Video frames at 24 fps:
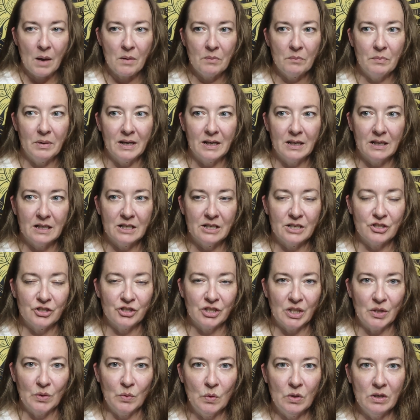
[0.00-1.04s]
but
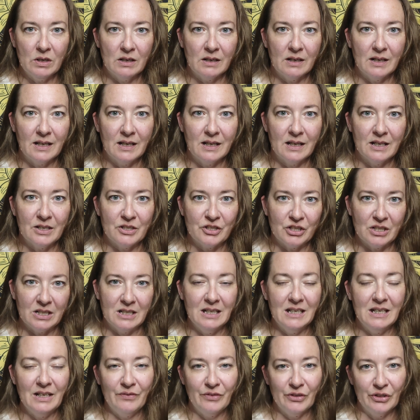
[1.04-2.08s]
she ordered it and she
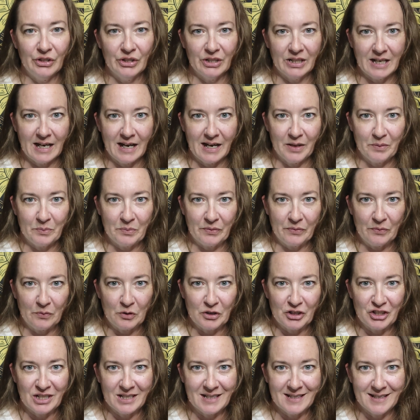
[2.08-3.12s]
didn't even look at it
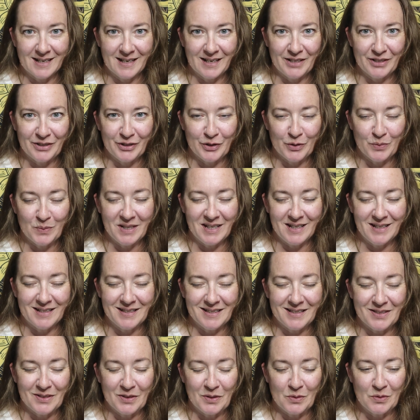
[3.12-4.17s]
before she sent it to me.
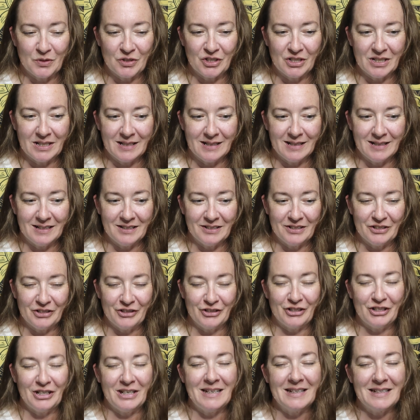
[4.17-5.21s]
So she
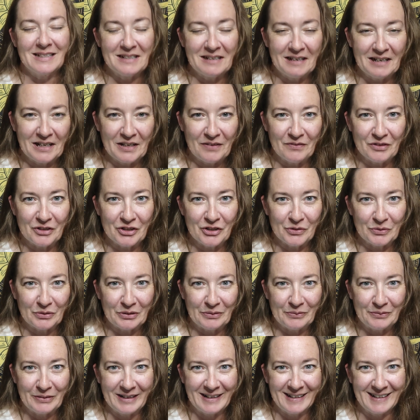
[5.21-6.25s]
she's not even
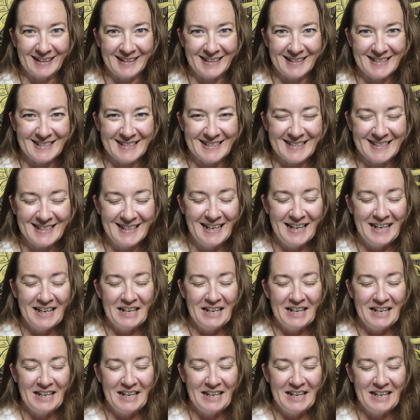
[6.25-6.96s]
sure what it is.